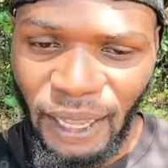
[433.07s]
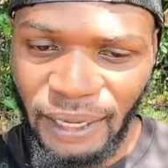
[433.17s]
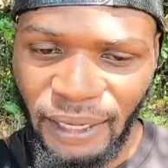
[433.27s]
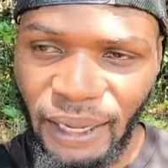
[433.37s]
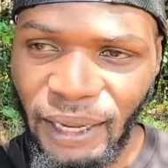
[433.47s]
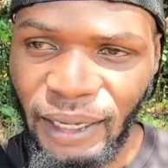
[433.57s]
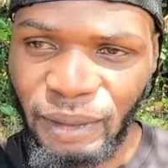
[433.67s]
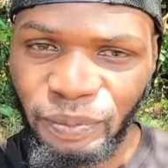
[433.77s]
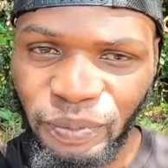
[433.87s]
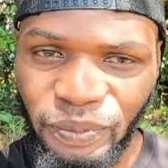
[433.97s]
And
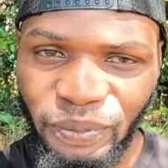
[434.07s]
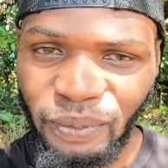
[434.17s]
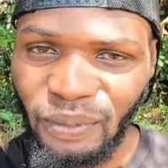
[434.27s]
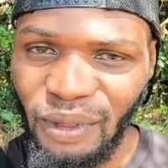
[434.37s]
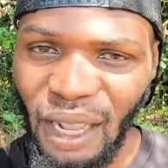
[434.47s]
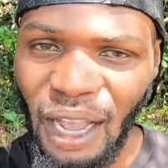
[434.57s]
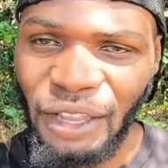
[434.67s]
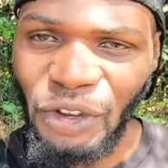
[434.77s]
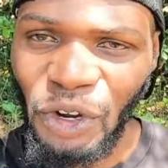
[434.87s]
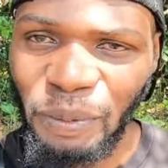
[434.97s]

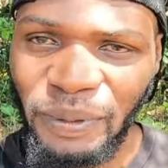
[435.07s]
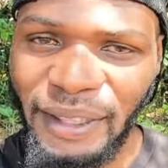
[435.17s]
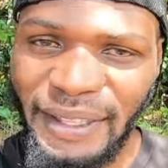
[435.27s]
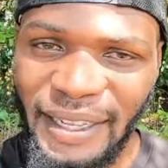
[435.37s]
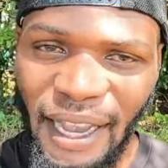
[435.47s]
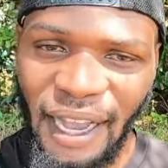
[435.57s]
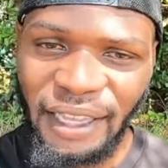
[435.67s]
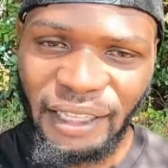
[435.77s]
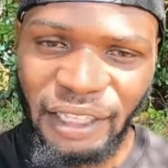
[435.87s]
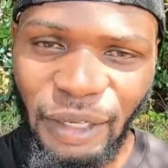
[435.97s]
I hope this
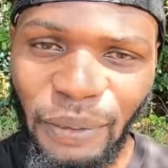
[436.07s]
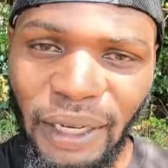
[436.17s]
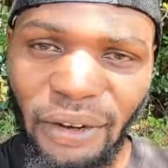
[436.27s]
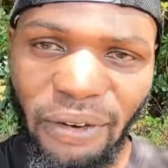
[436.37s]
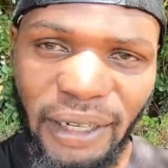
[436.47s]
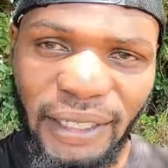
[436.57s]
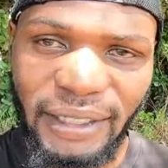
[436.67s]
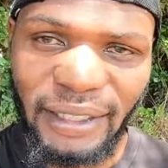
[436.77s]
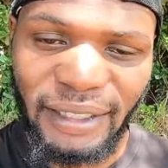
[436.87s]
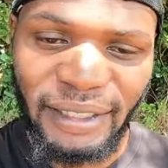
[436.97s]
guy, he will
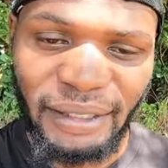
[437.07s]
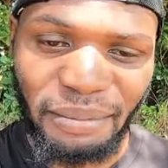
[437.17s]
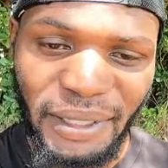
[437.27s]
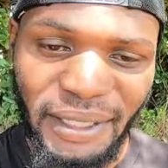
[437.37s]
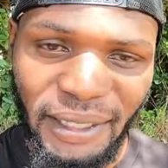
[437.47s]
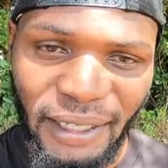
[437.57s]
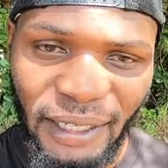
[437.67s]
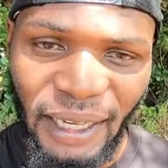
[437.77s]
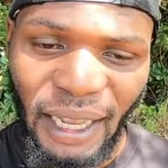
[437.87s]
correct his mistake,